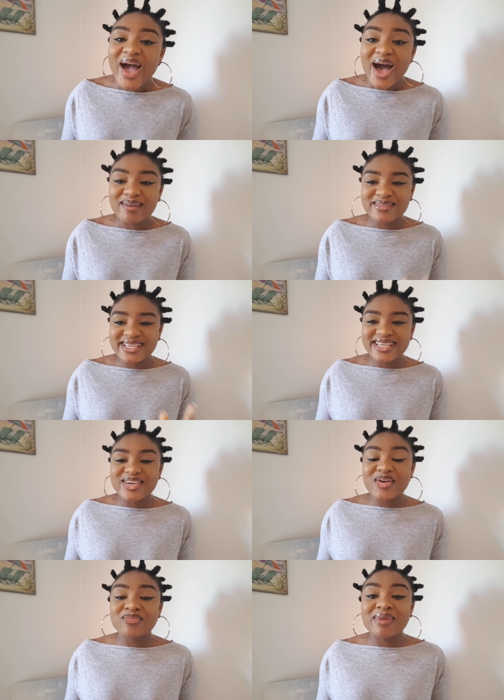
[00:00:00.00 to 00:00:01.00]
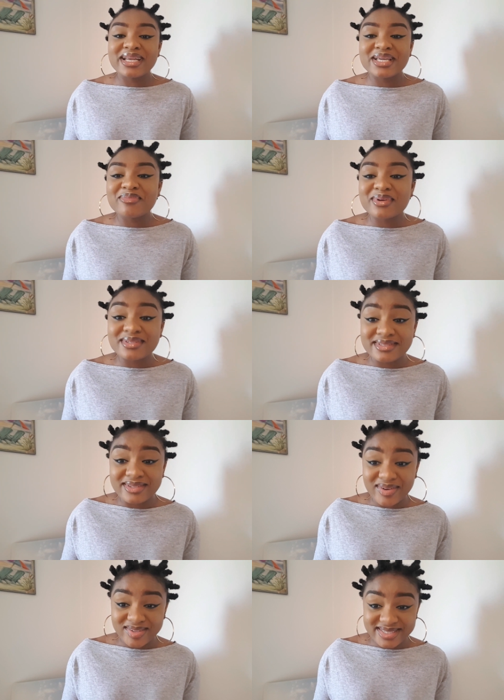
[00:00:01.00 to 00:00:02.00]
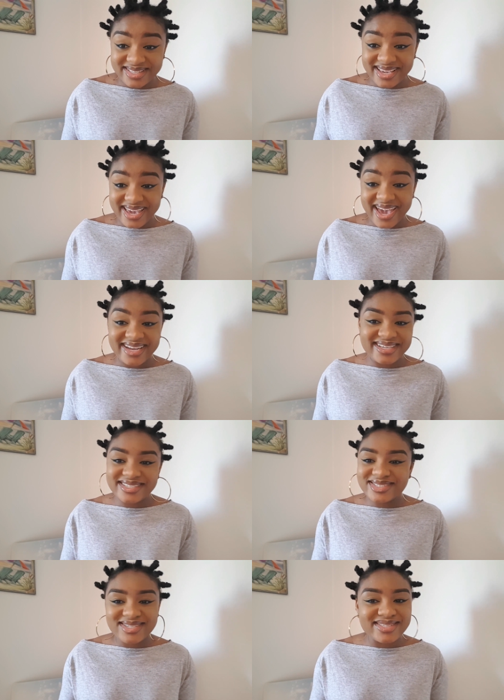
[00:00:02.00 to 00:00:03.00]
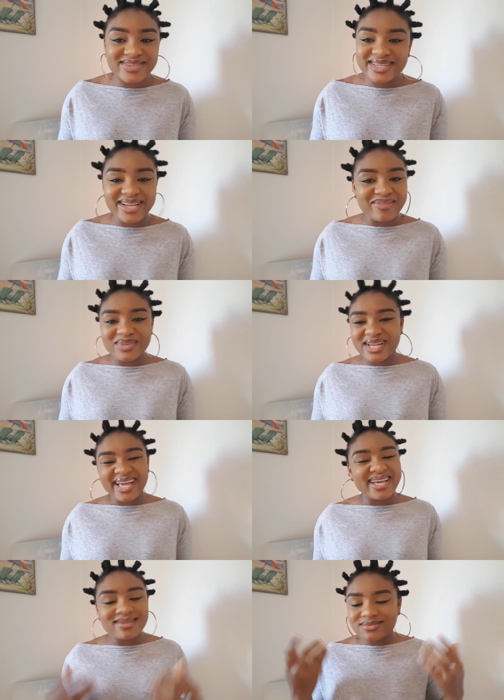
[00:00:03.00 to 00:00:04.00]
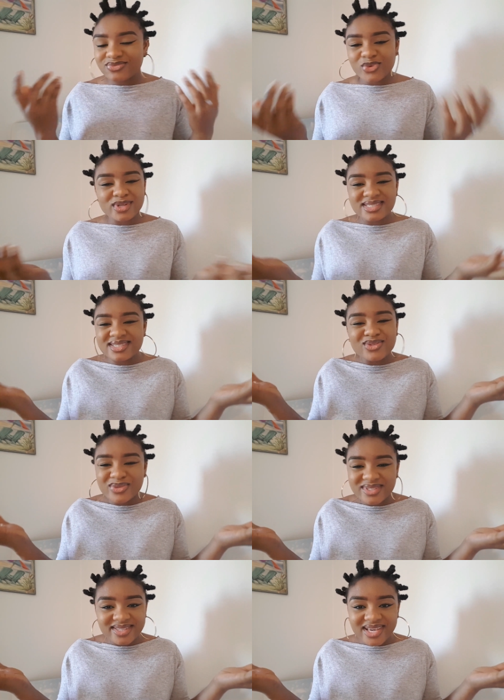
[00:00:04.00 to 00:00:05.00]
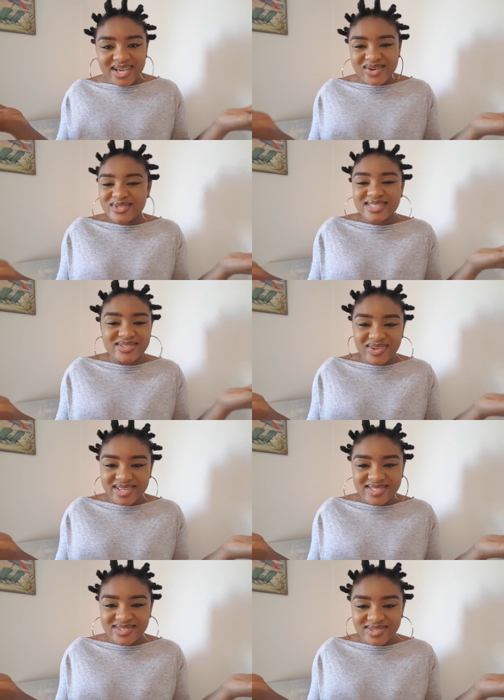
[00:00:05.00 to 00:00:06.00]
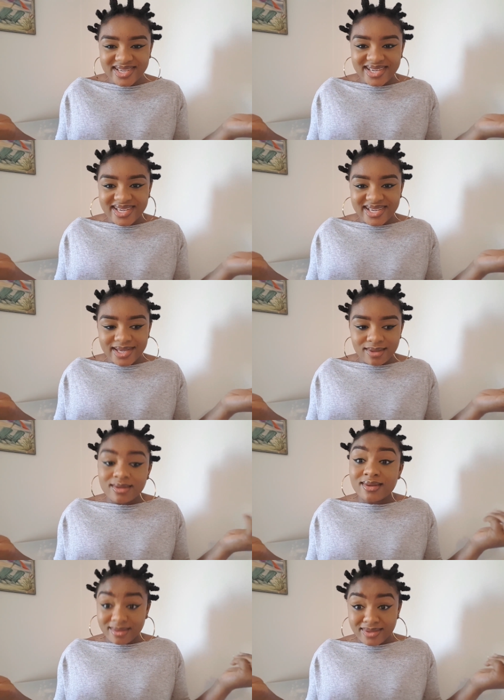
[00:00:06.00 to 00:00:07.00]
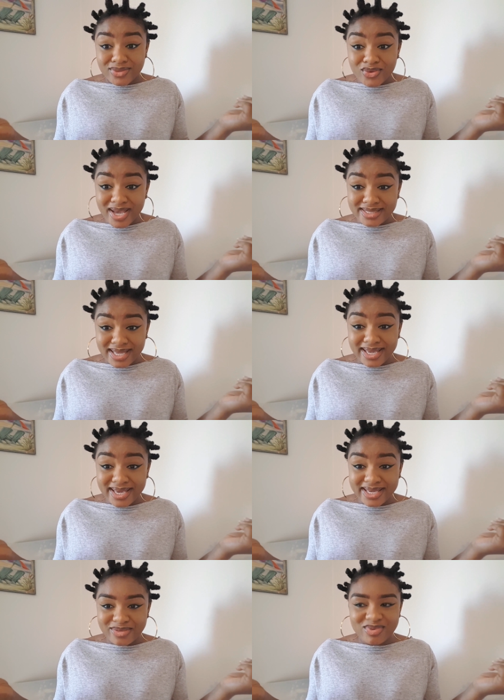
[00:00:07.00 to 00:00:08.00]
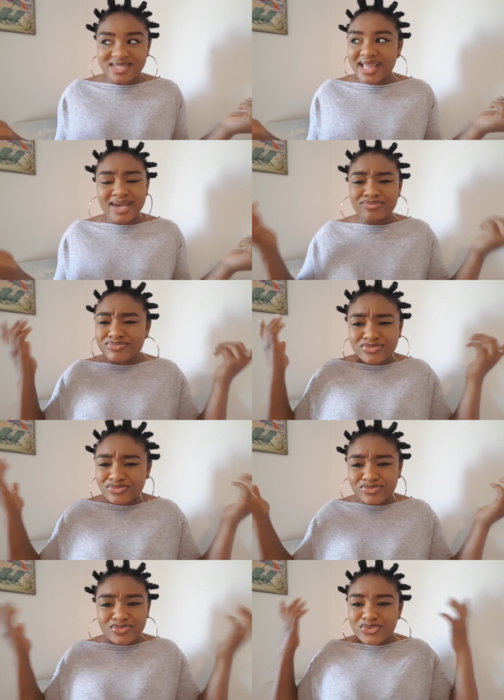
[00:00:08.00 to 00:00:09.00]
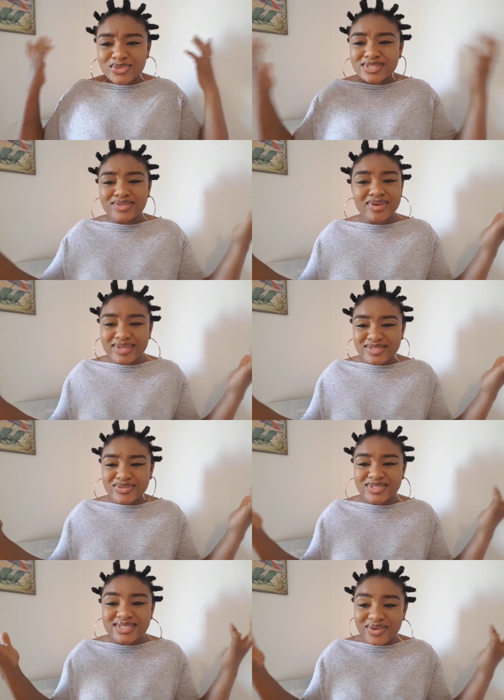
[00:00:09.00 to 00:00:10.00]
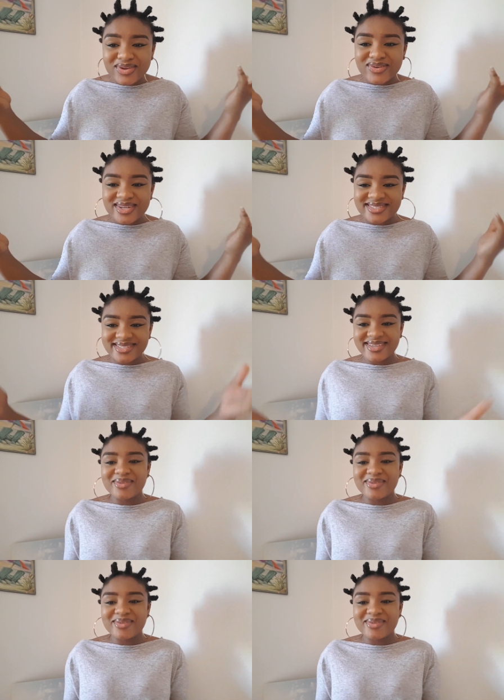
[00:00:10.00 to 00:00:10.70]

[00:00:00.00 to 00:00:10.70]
I'm taking care of my neighbor's dog today and he's just looking at me like, what is she doing? Who's she talking to? You guys can hear him. He's like, who's she talking to? Is she going crazy?